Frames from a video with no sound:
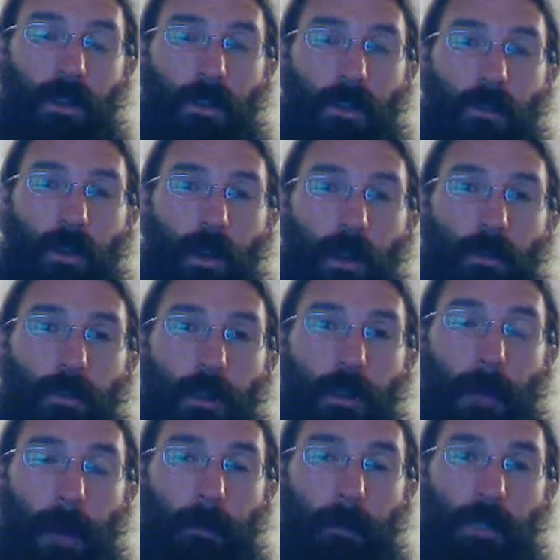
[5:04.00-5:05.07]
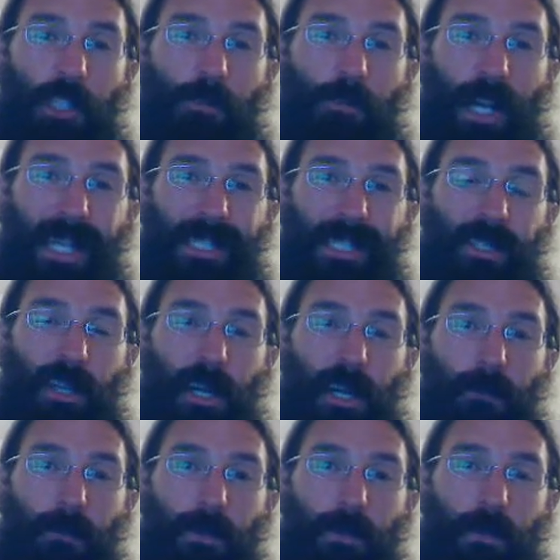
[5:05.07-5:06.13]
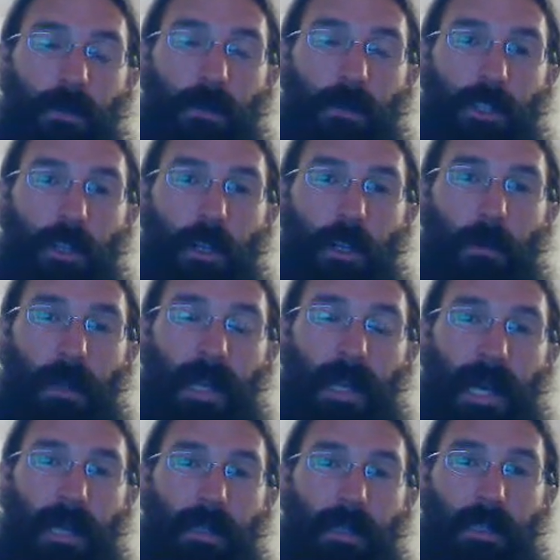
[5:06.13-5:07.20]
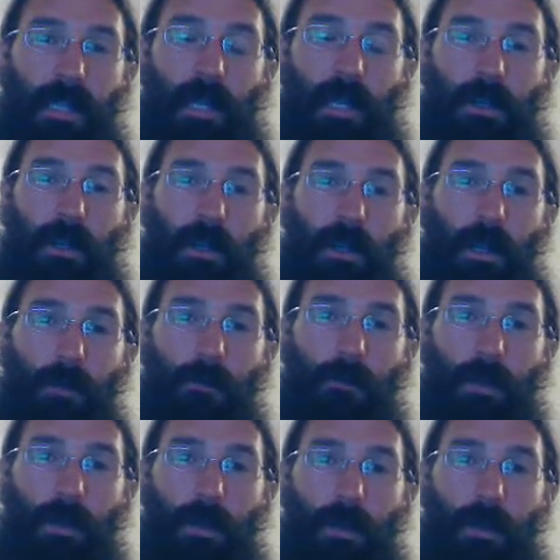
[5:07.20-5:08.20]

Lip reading: So hopefully the pepper spray stops. It's a criminal act, intent to harm,